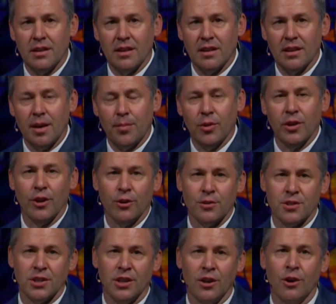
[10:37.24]
A couple of
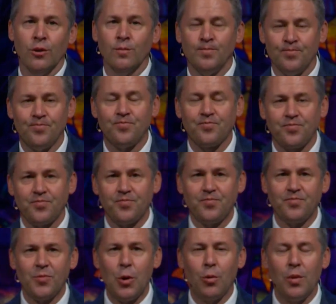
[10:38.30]
years ago,
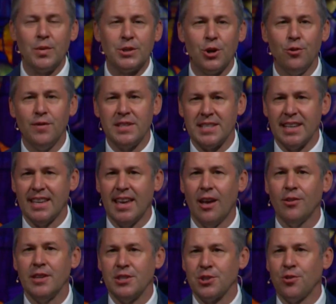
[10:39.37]
we went to go visit
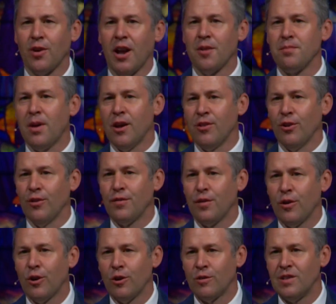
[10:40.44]
Kelly's grandmother
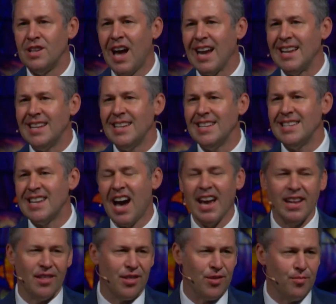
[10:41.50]
for her
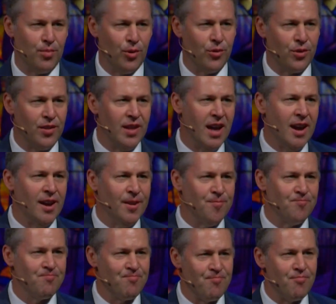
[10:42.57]
99th birthday,
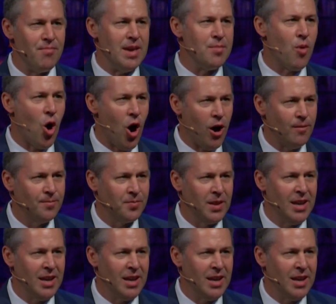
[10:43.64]
Meemaw.